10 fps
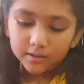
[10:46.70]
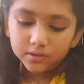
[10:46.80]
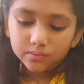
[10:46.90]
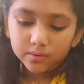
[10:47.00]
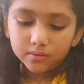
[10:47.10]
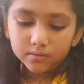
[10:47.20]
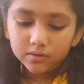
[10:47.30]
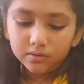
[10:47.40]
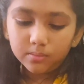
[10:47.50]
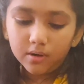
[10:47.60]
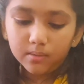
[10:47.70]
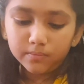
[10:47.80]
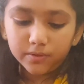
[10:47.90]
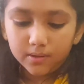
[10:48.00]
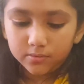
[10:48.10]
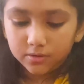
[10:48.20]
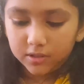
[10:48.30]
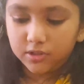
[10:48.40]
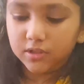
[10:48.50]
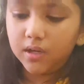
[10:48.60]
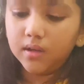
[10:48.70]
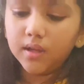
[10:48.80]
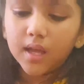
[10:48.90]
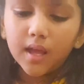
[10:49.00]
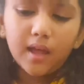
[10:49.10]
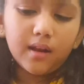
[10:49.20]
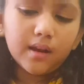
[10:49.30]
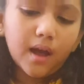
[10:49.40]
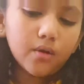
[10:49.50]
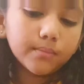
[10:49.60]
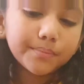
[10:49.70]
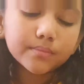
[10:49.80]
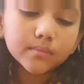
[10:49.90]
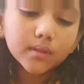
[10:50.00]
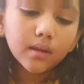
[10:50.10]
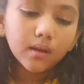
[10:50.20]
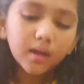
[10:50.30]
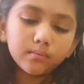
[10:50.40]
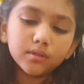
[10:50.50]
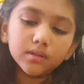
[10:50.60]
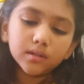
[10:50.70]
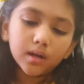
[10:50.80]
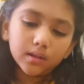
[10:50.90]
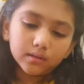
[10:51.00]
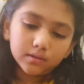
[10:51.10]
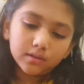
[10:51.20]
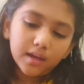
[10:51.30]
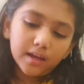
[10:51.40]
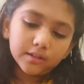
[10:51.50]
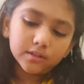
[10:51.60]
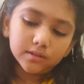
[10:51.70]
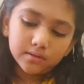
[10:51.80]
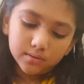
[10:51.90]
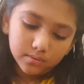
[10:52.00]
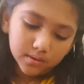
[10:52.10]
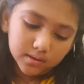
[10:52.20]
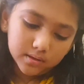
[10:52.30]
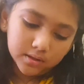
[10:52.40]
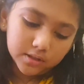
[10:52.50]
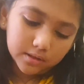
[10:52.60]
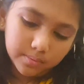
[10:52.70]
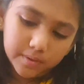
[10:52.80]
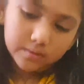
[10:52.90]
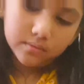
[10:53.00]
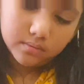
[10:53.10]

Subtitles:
just wrote 2 Mom from Shasta. And now I'm going to color the edges with a gel pen.